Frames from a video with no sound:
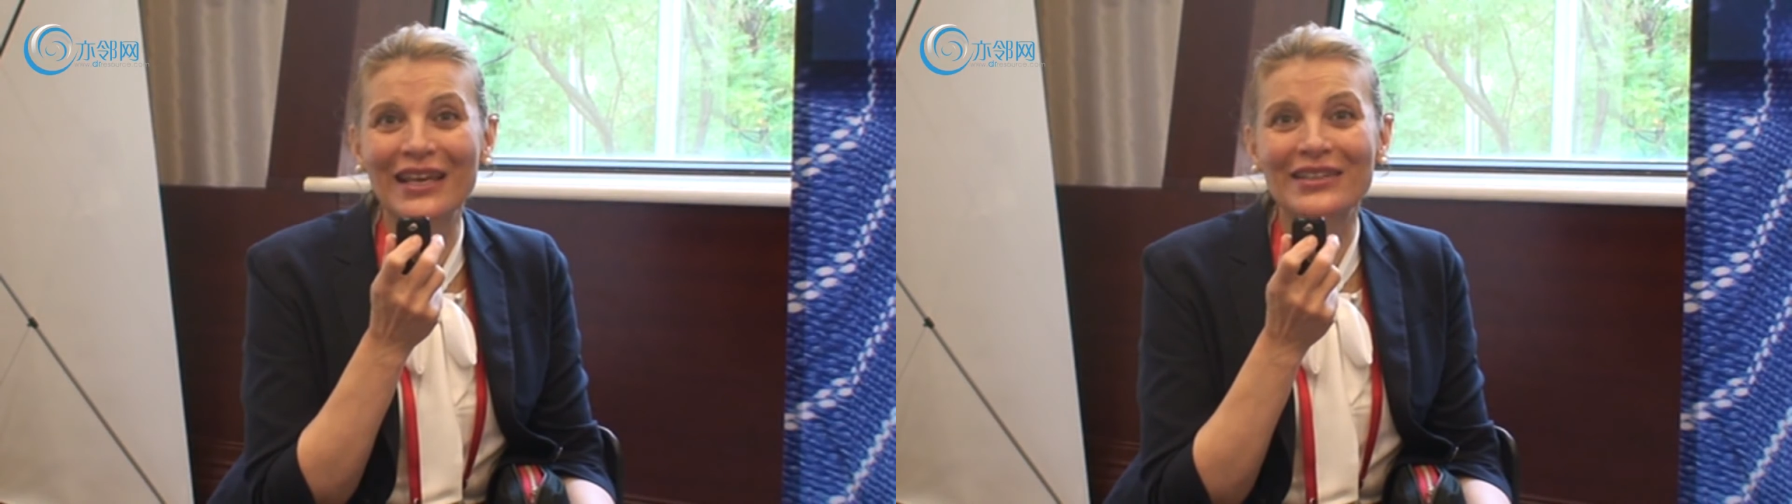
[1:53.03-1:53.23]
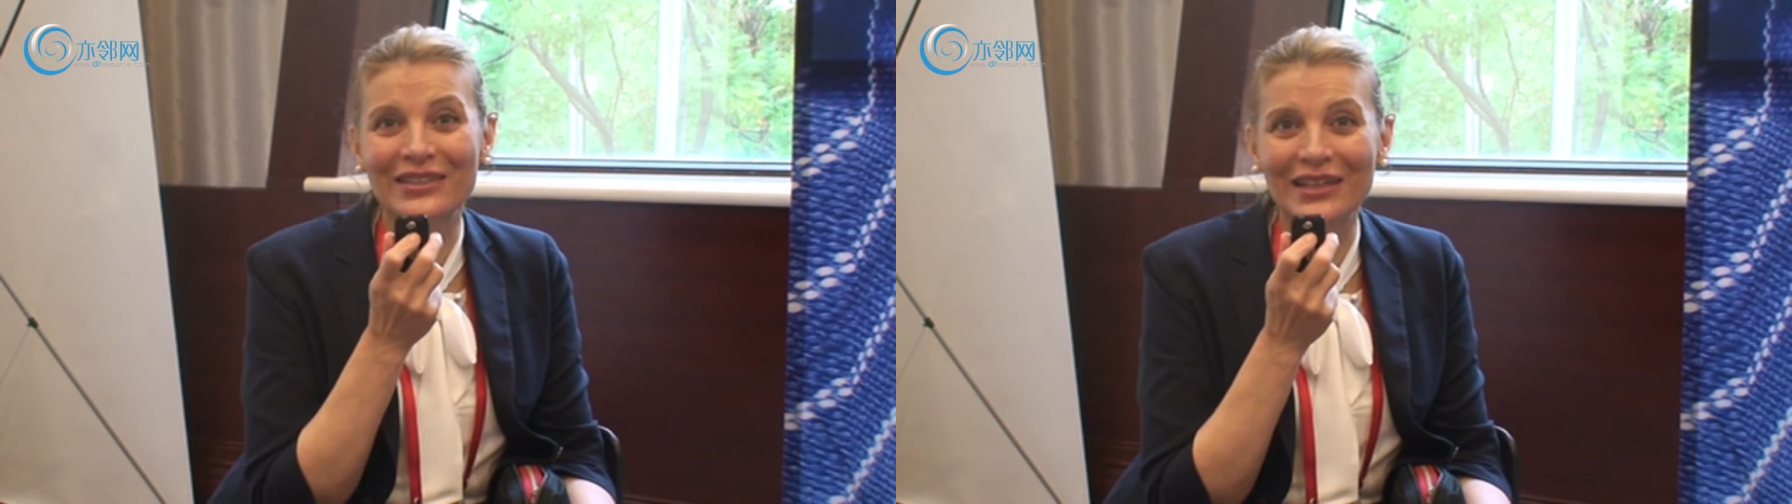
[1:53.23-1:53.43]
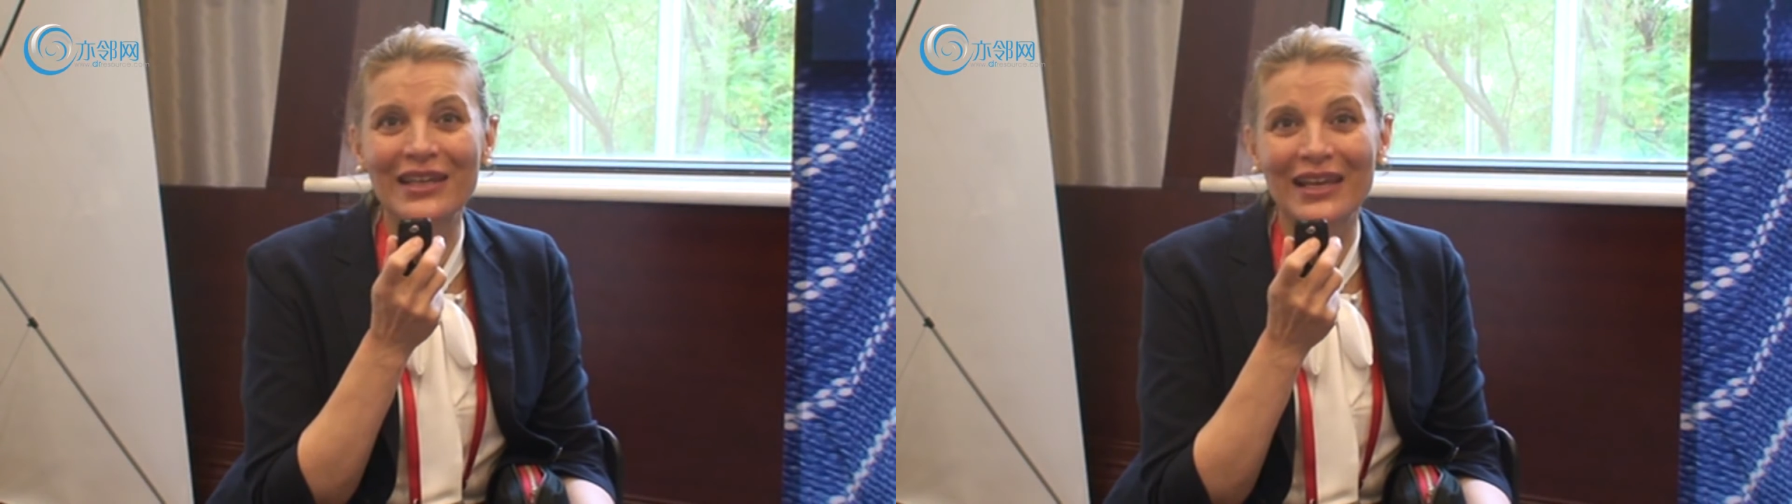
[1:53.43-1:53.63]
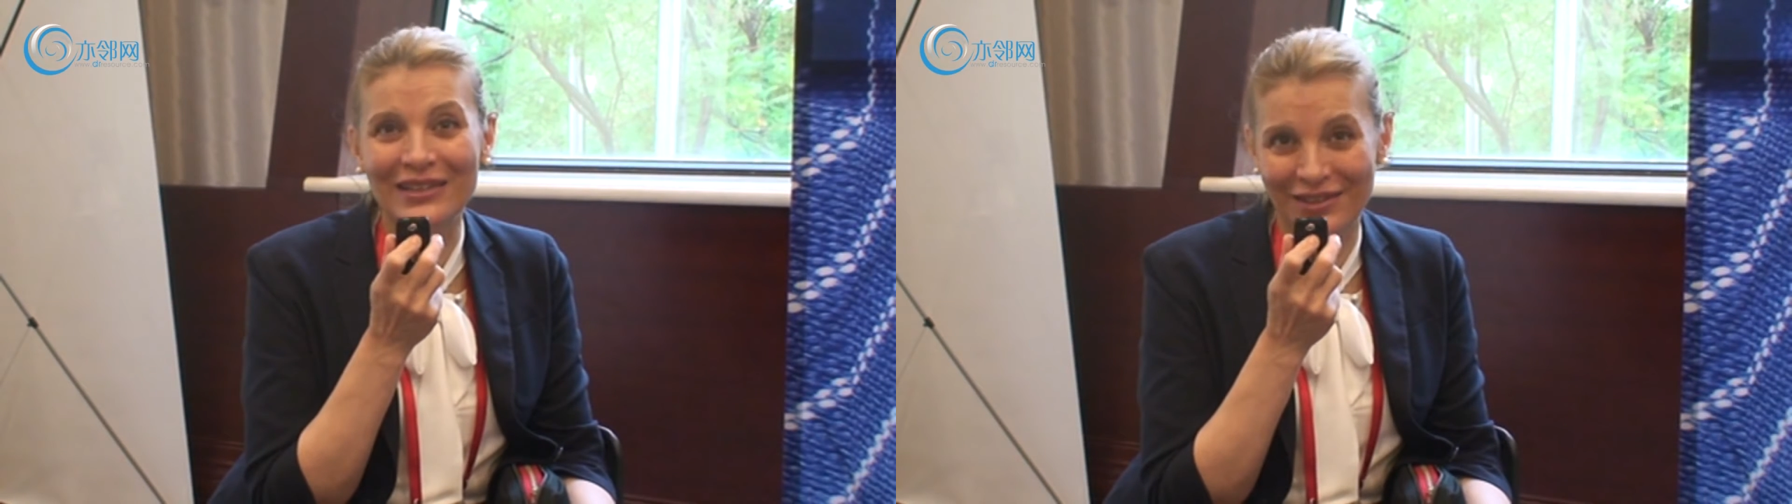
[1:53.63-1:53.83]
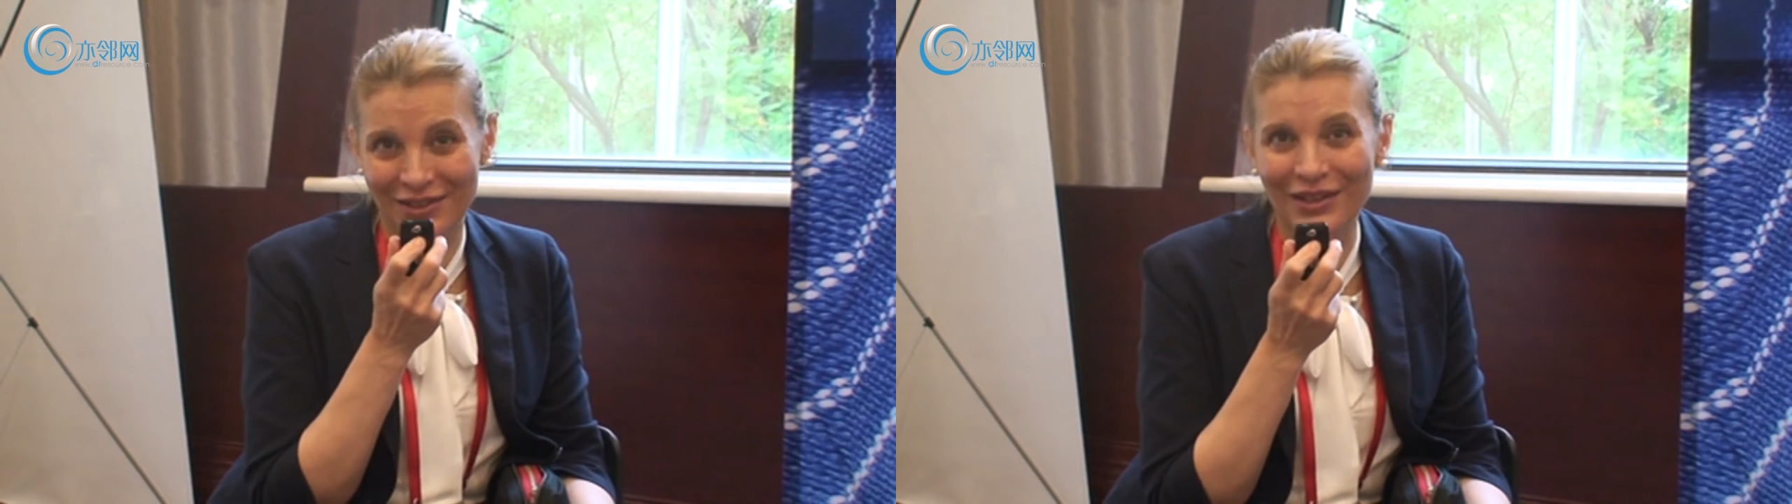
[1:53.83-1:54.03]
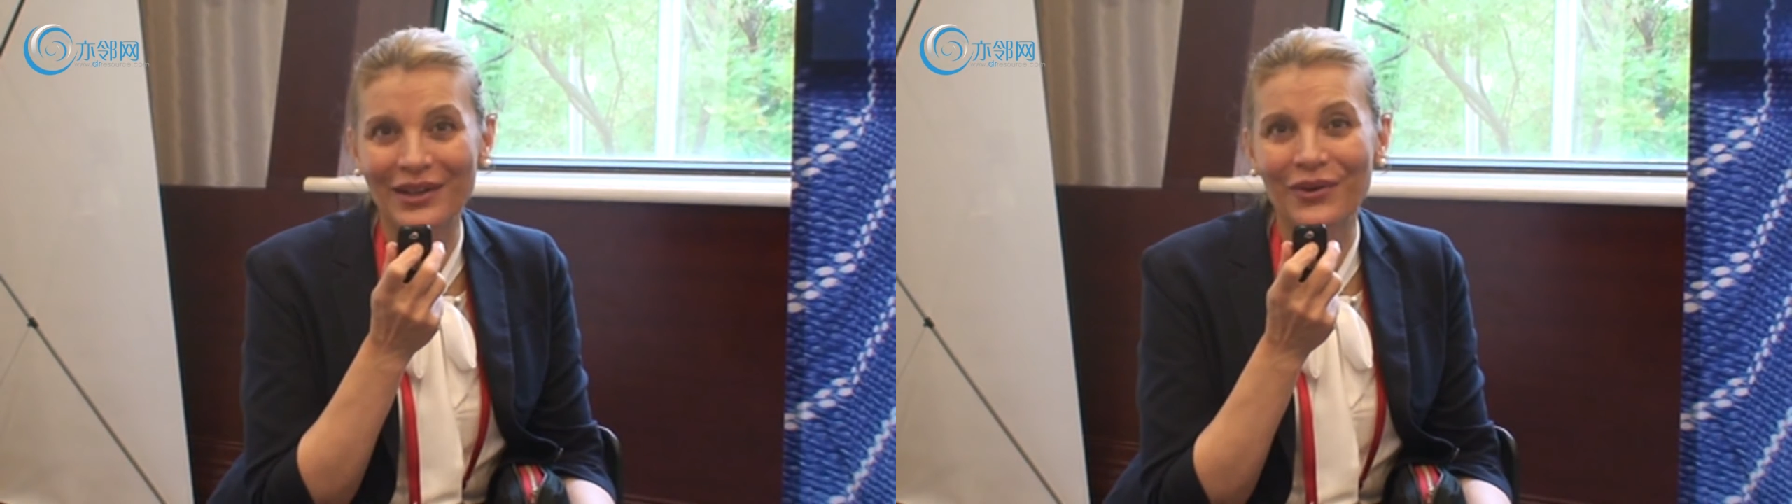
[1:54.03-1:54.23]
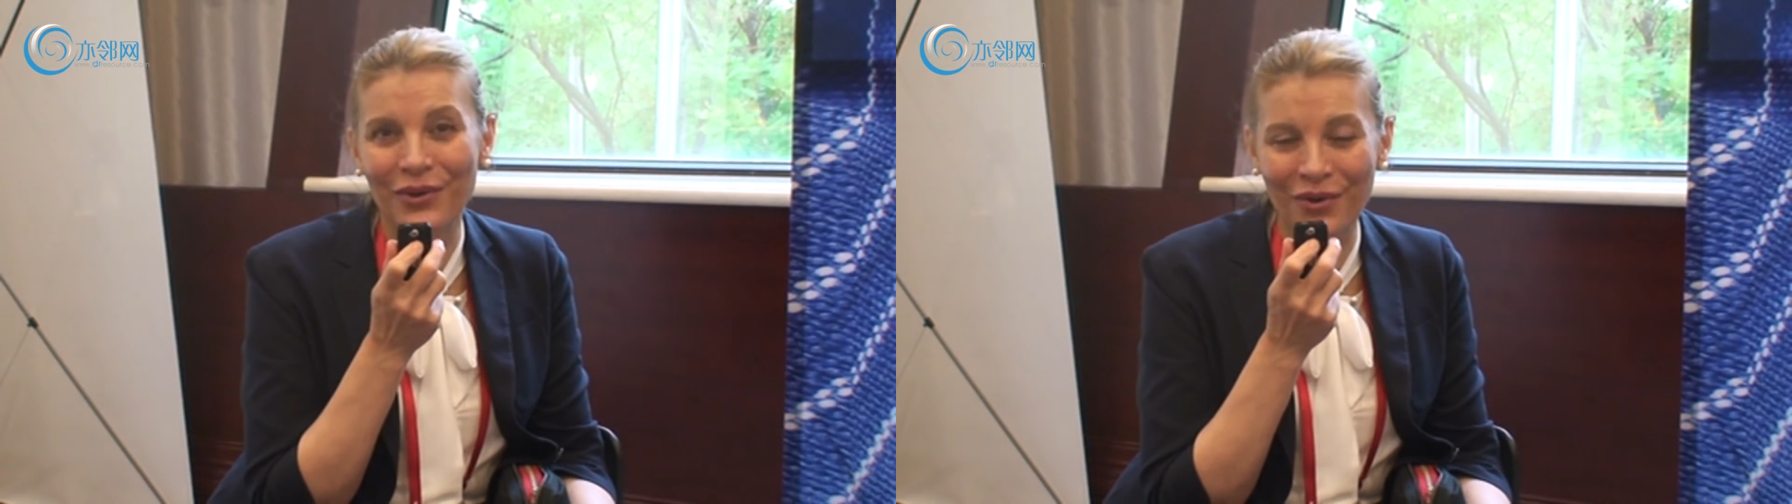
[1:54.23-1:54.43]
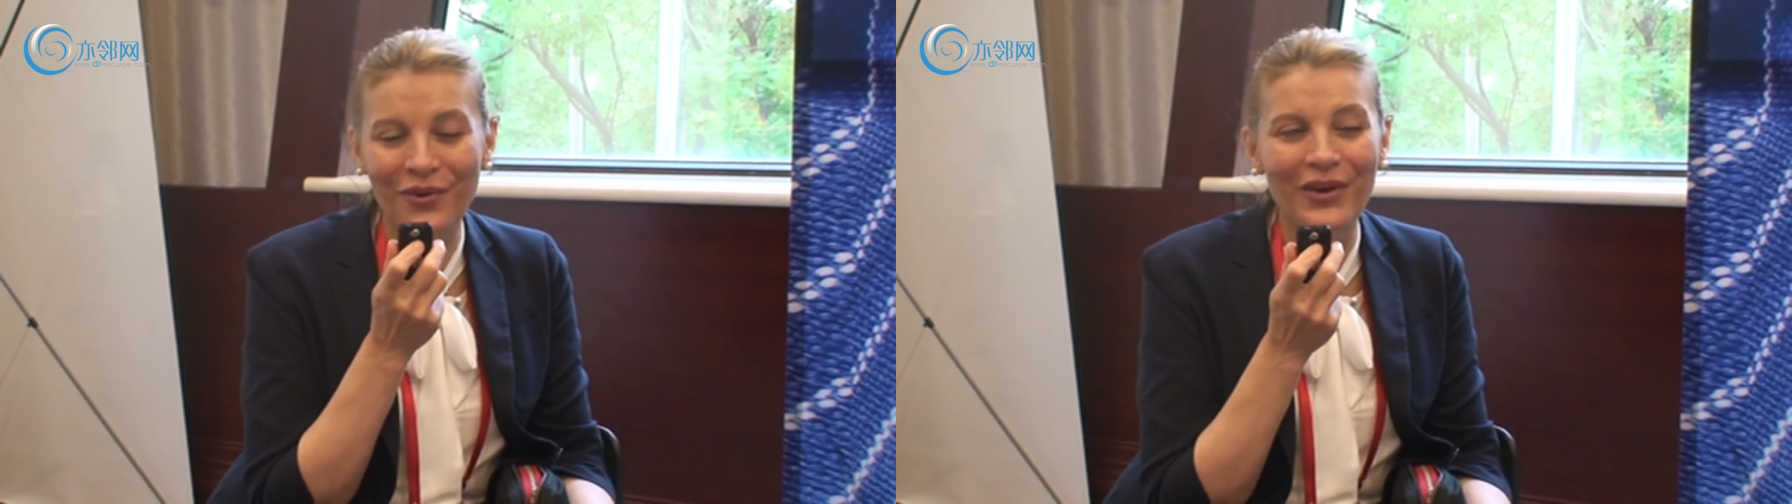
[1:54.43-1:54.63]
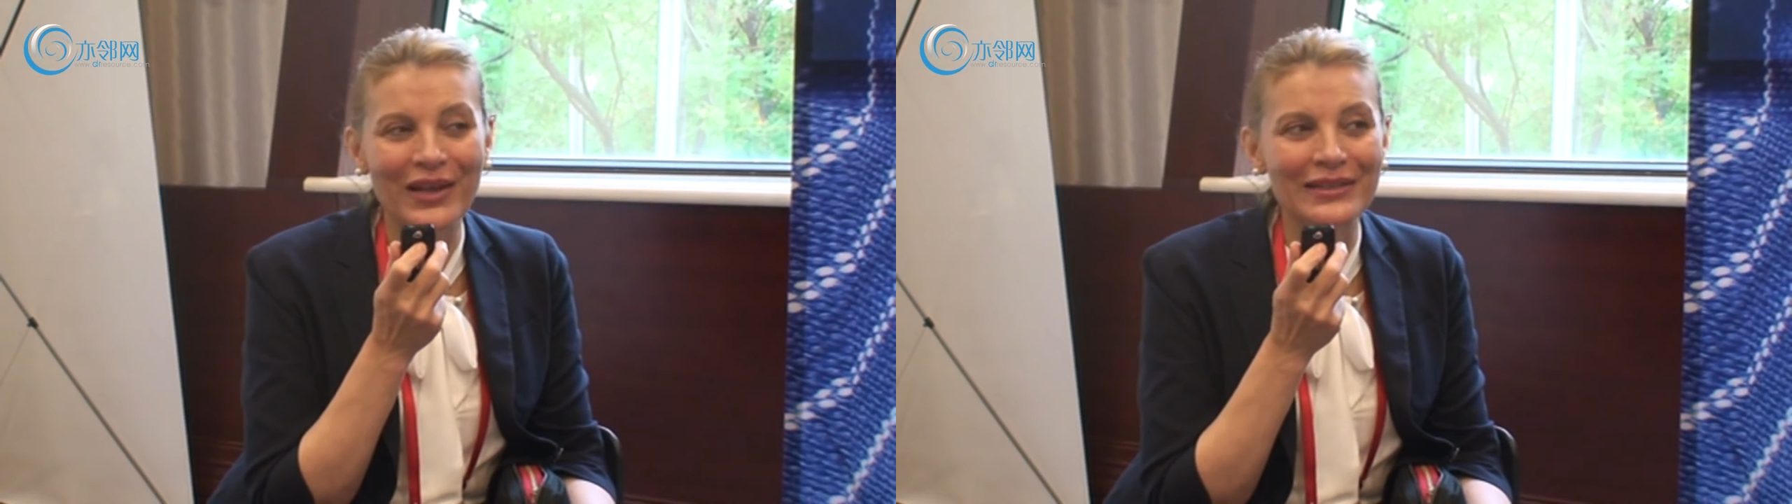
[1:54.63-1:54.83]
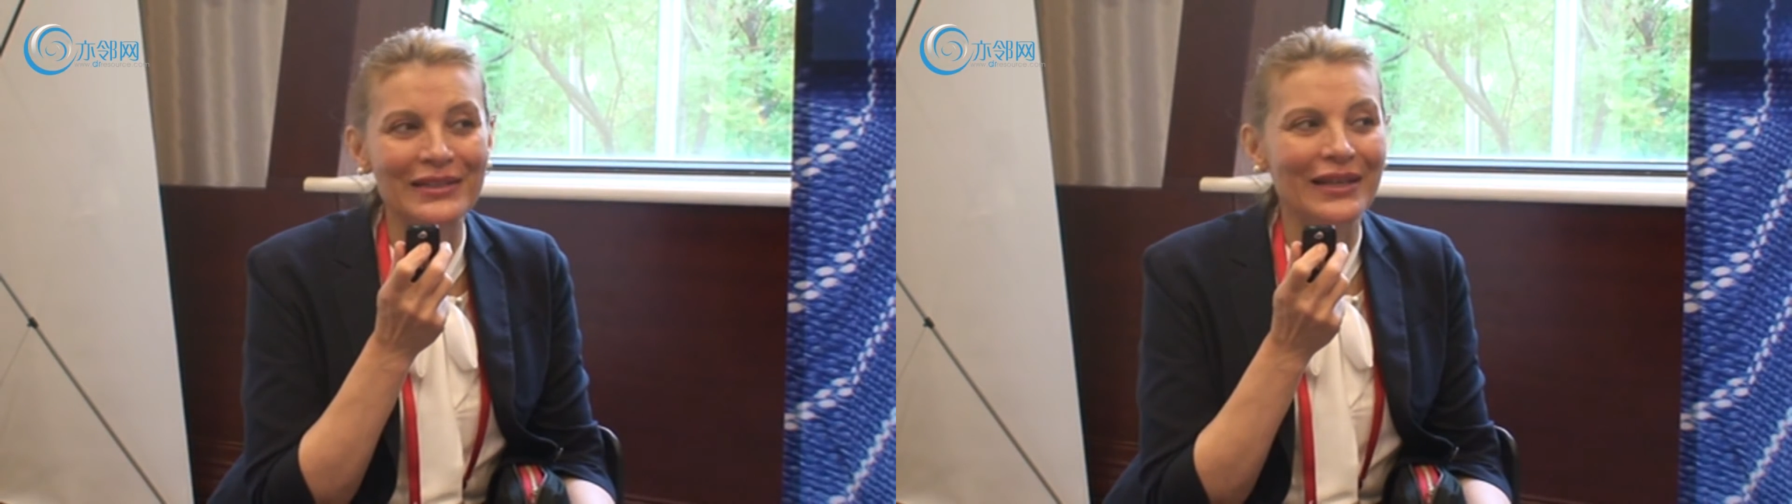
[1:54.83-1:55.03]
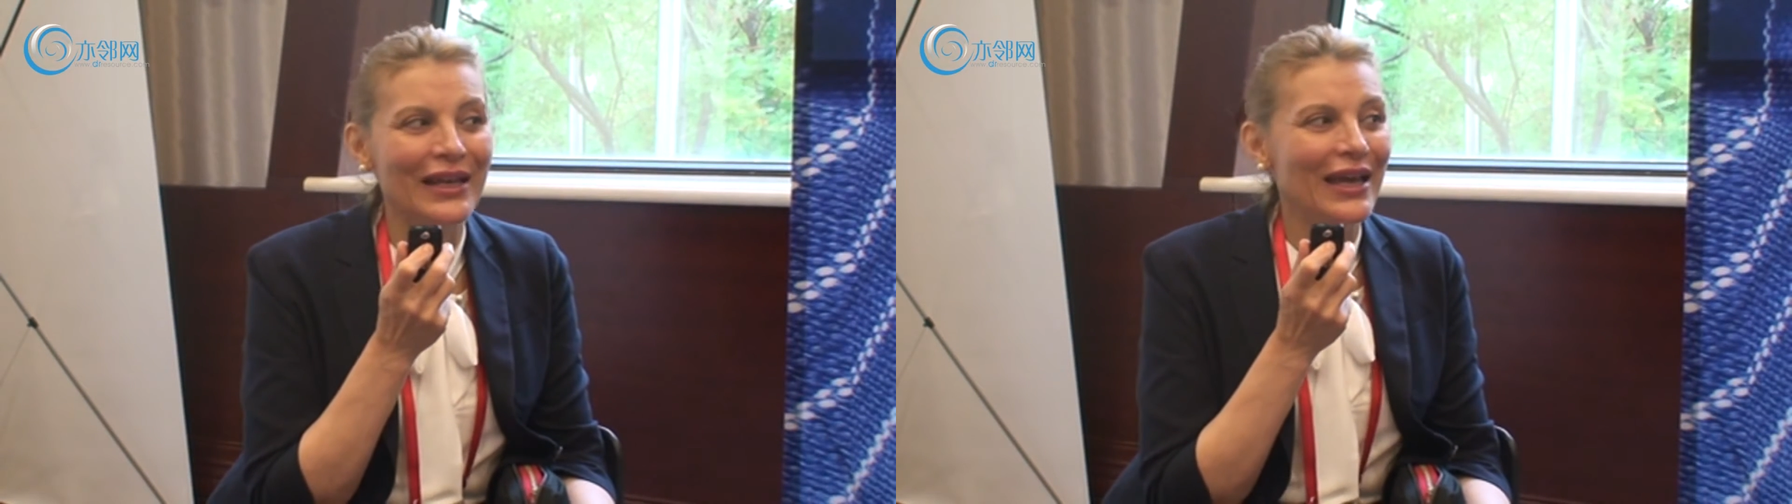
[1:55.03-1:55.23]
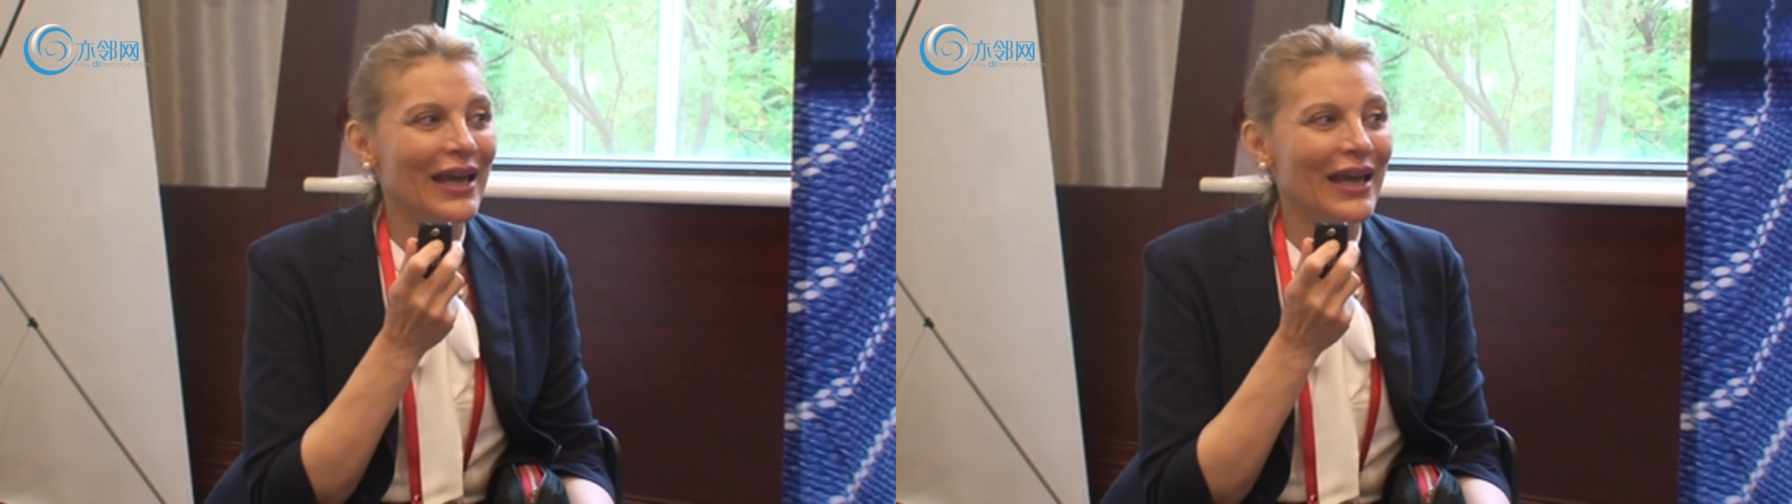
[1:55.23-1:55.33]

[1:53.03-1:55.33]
Gastric Cancer Congress